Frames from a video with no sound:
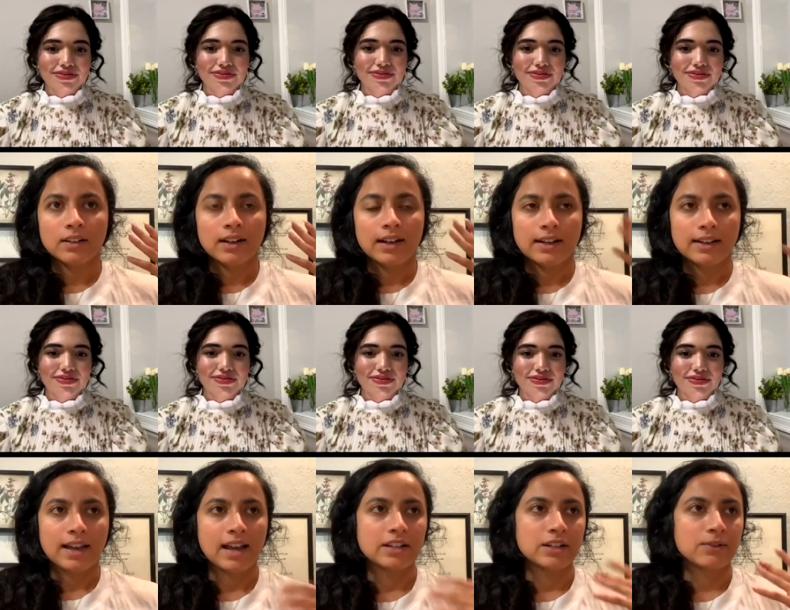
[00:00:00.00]
Speaker 1: of
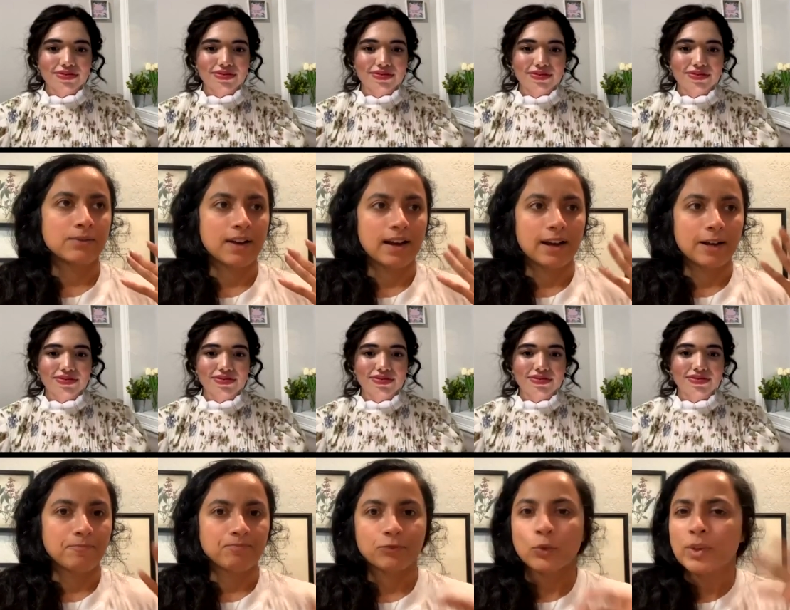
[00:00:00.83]
um,
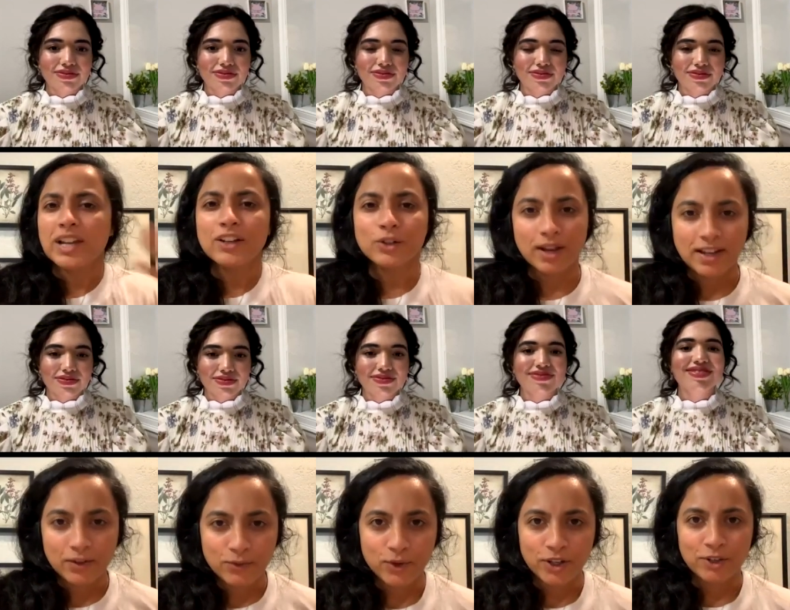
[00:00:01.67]
reiterate it
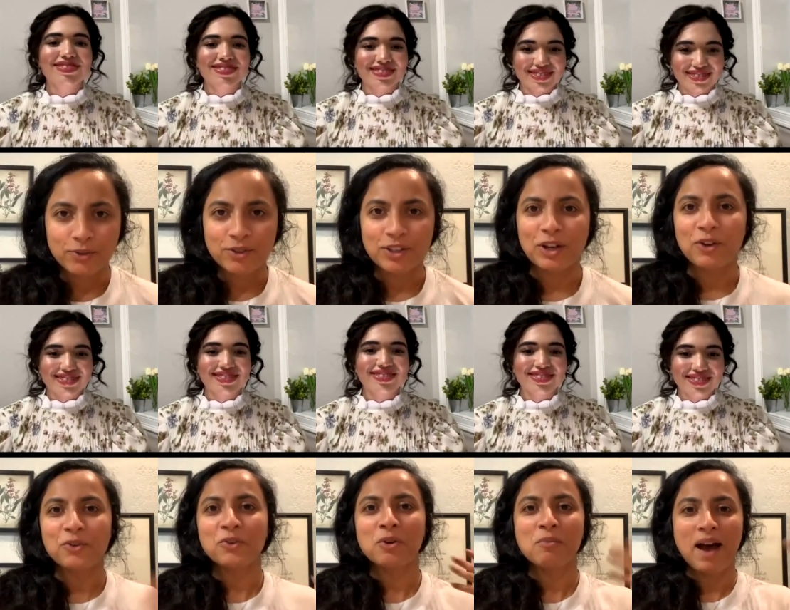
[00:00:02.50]
for you you know
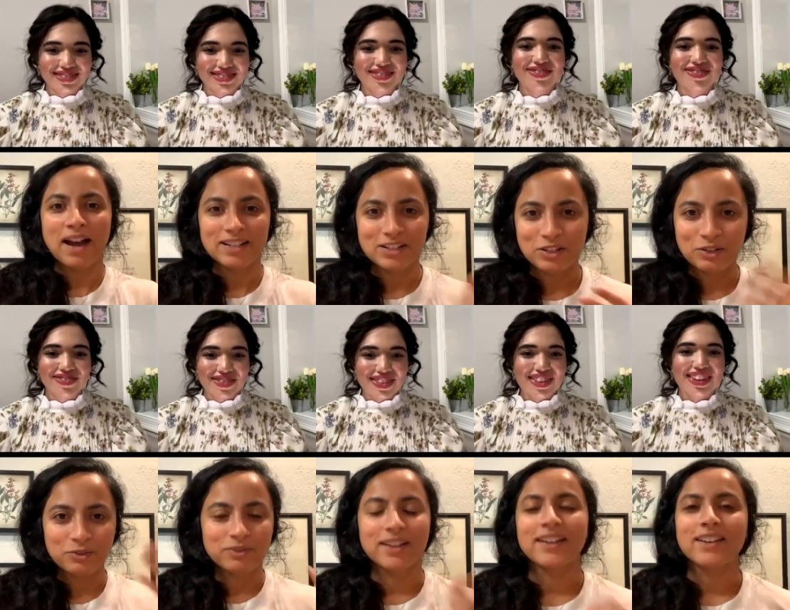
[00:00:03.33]
remind you
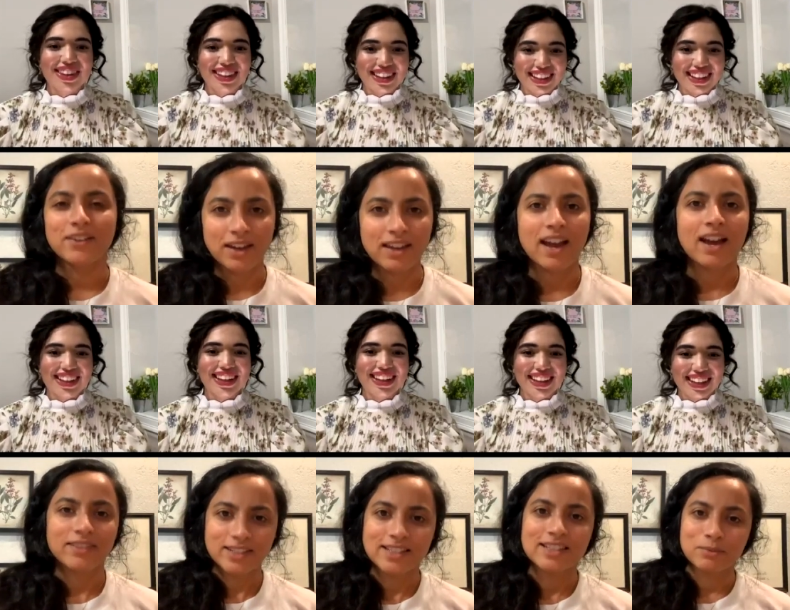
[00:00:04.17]
like okay yeah this
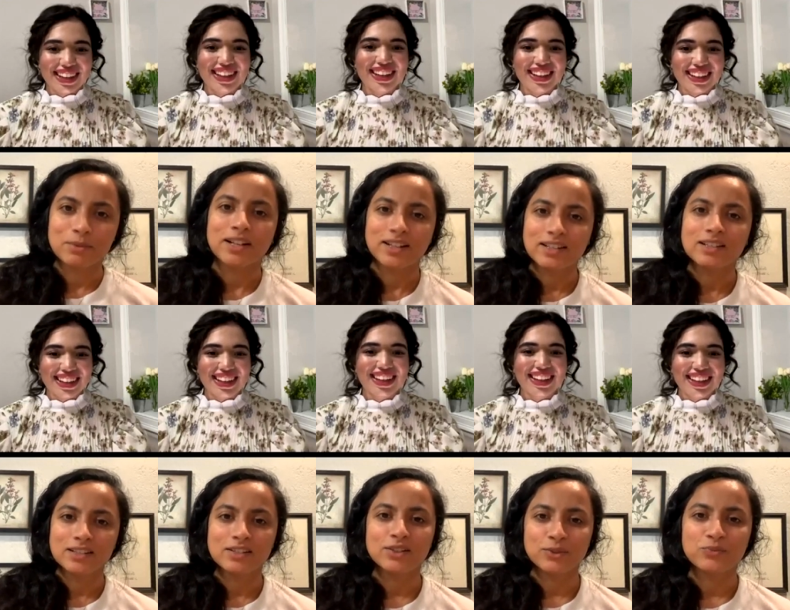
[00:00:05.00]
is what i need to do
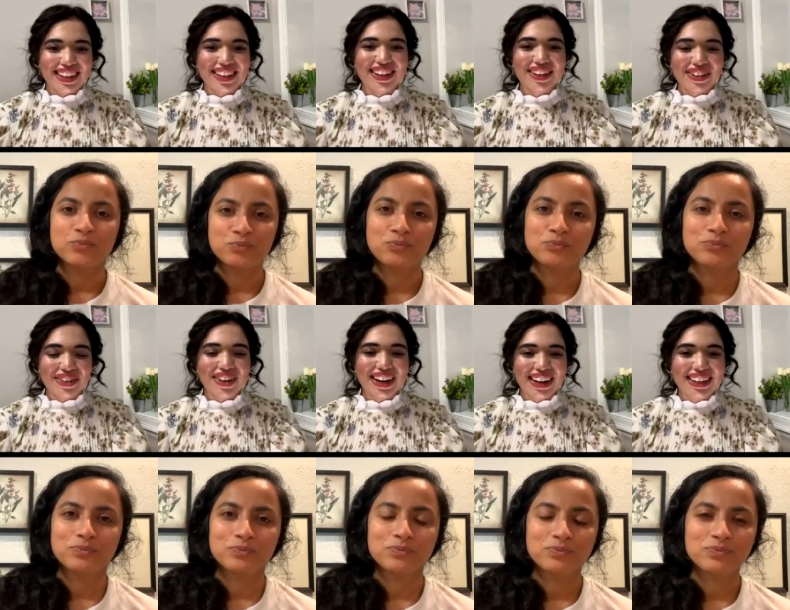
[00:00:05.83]
Speaker 2: right
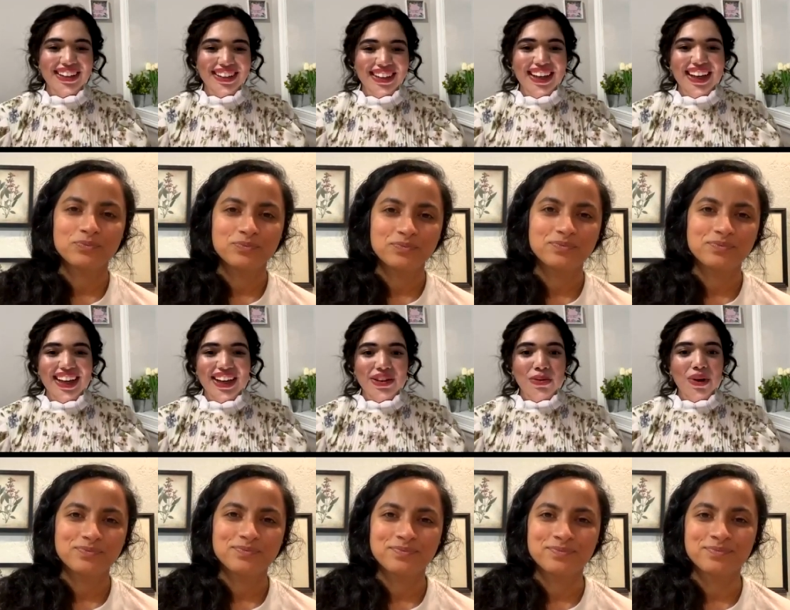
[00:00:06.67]
mm-hmm.
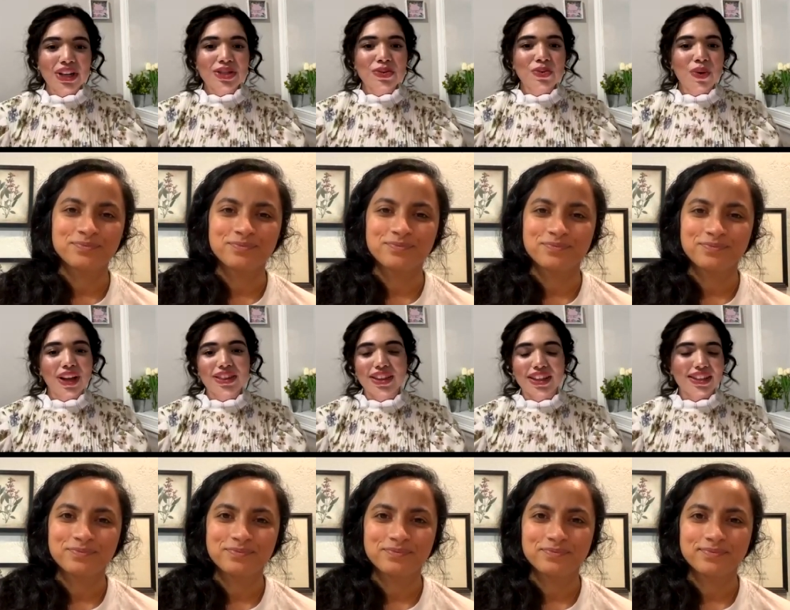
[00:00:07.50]
what is one
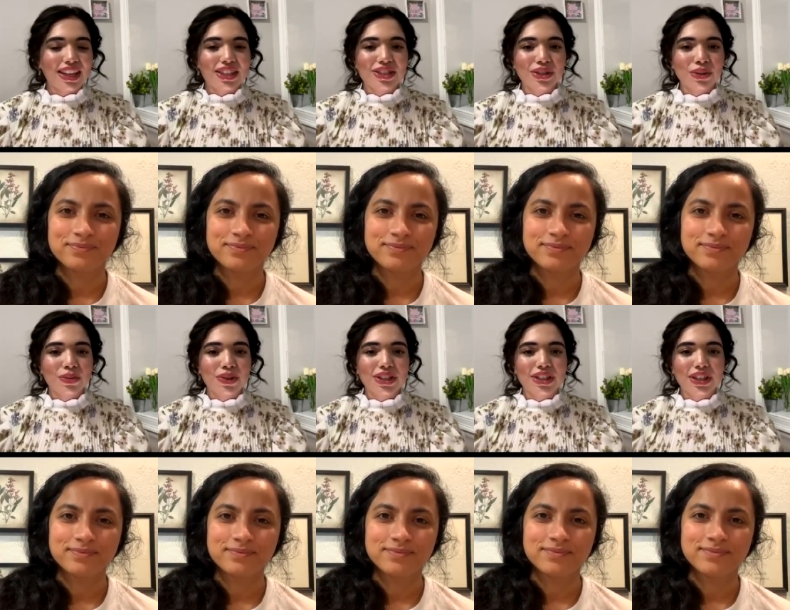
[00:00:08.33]
thing that you
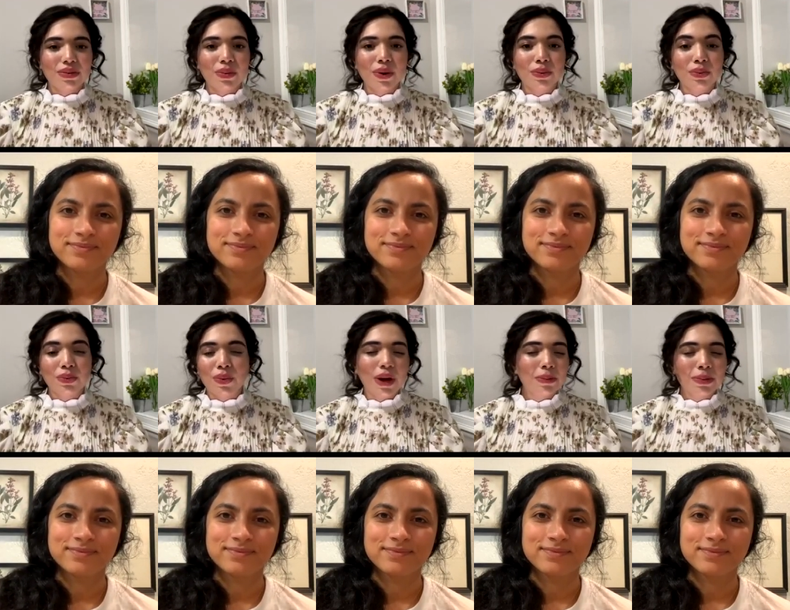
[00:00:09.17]
would what
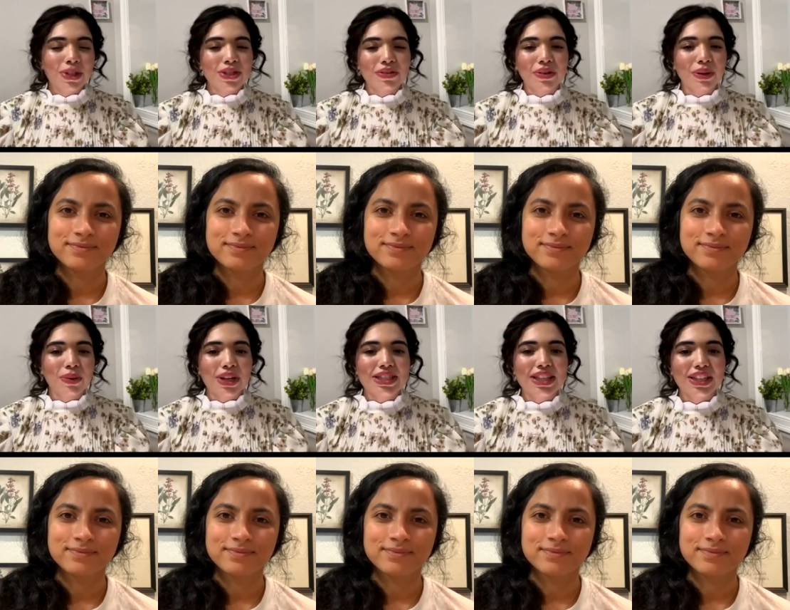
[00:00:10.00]
one piece of advice
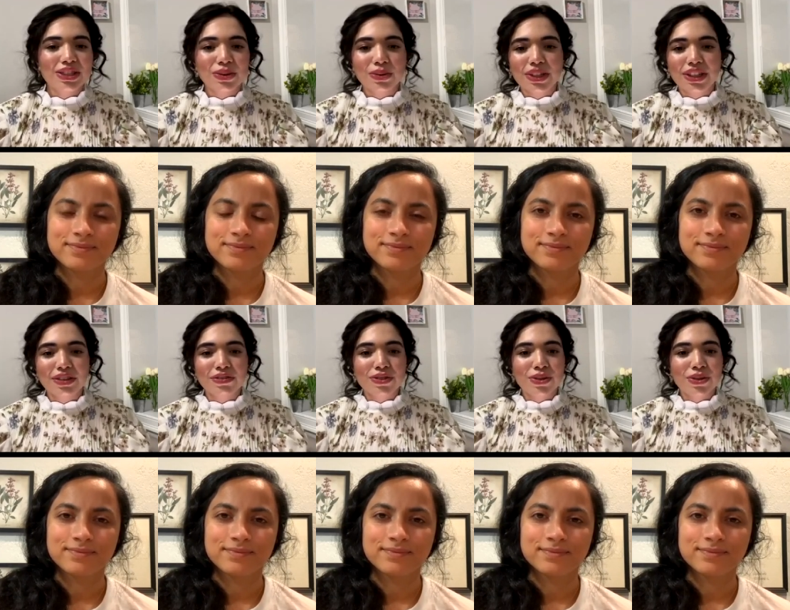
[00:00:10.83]
that you would give to